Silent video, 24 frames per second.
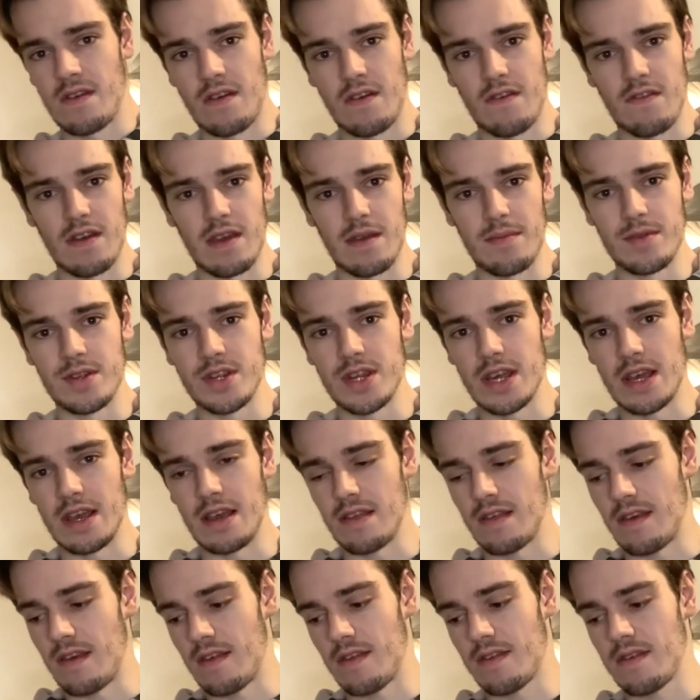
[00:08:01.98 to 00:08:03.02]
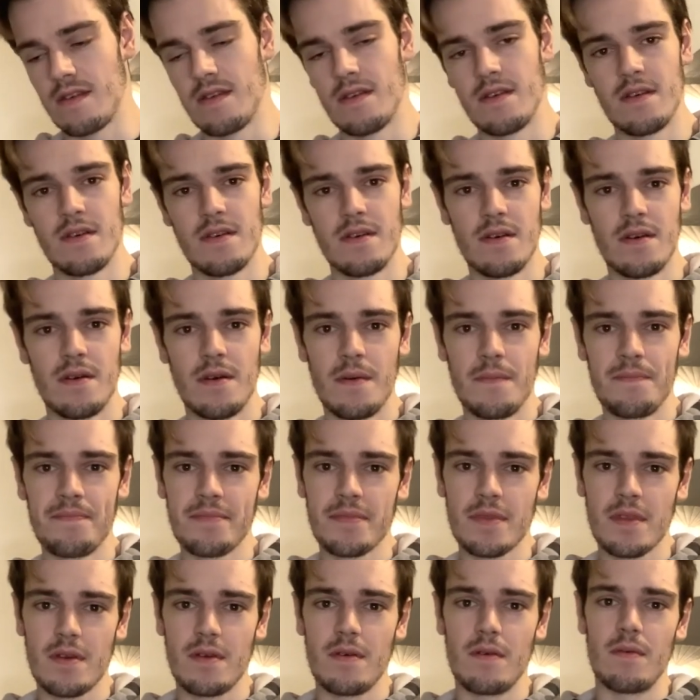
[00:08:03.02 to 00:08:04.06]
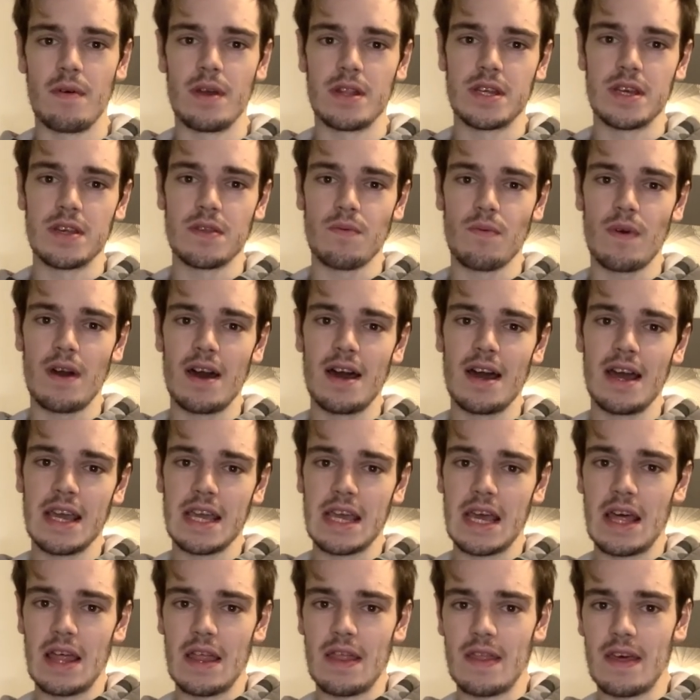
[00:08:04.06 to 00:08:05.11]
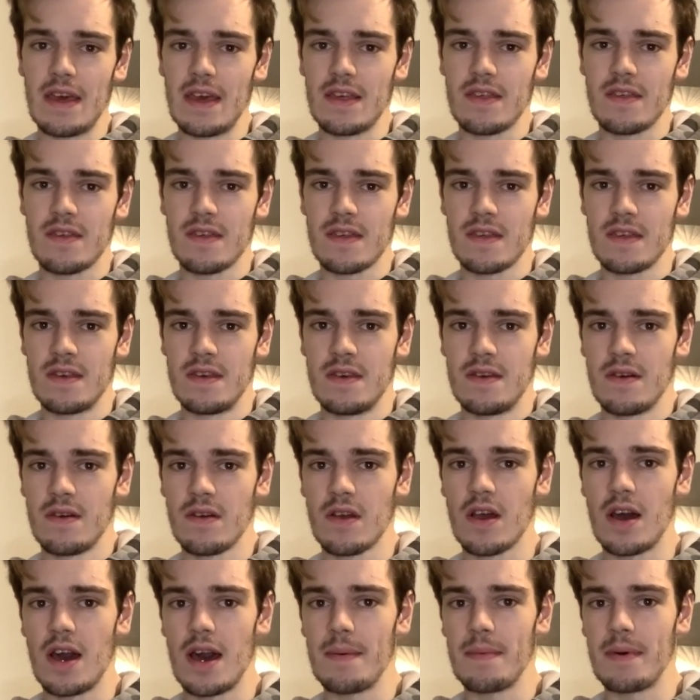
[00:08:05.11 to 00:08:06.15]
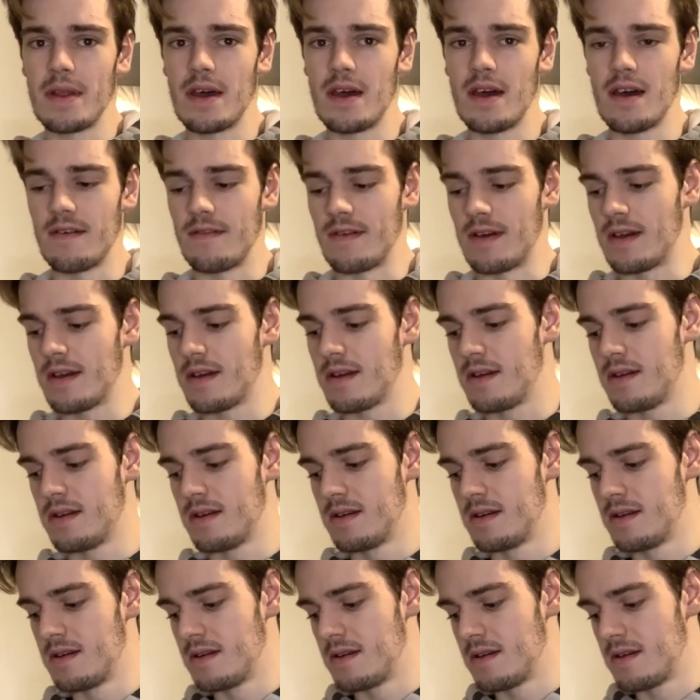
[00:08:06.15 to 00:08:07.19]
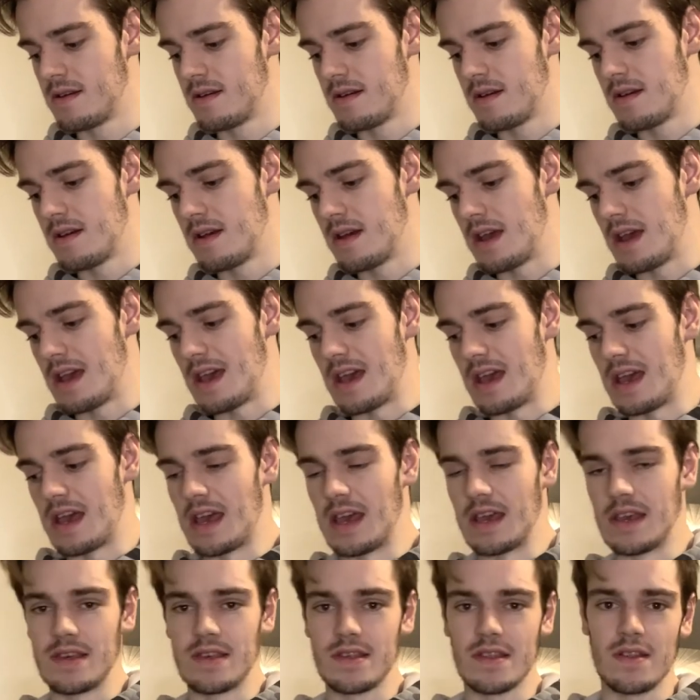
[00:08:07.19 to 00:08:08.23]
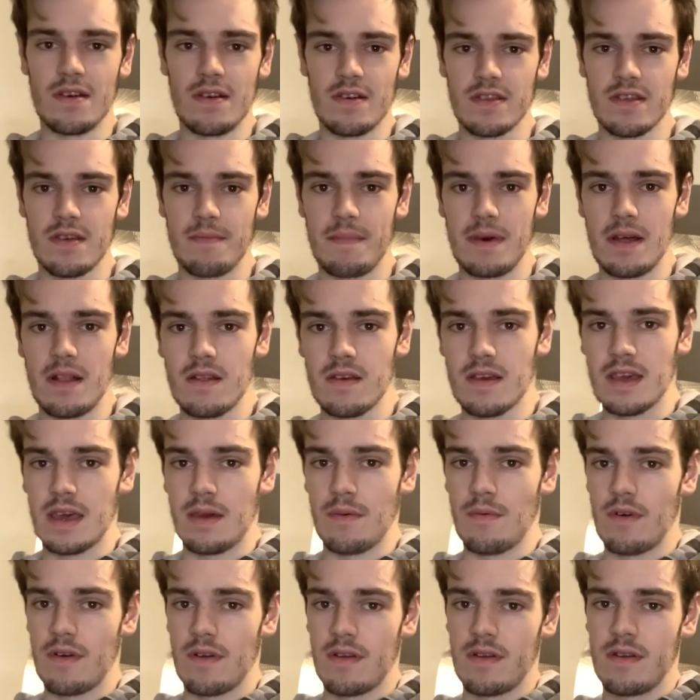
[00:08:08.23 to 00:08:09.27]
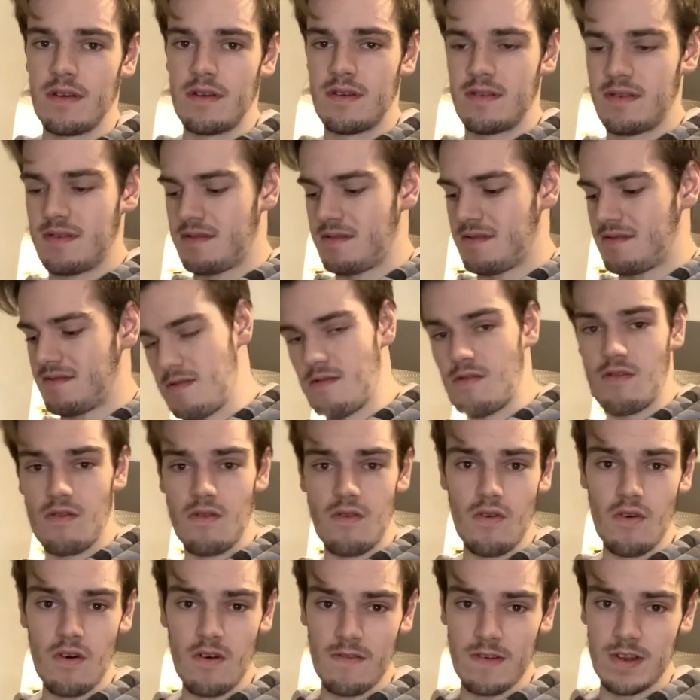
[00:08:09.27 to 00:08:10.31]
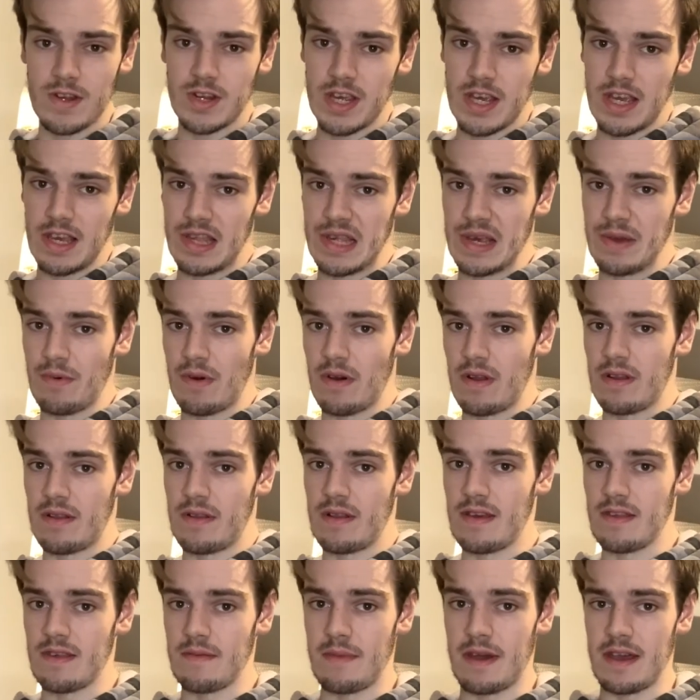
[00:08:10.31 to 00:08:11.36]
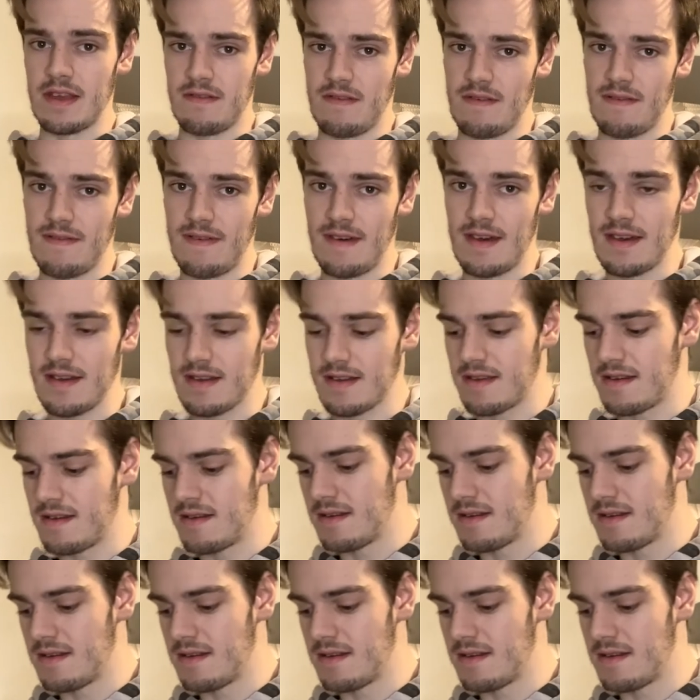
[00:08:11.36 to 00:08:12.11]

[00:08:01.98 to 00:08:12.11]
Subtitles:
and cream cheeses, which is why this carbonara is not a milky one or a cheesy one, as a matter of fact.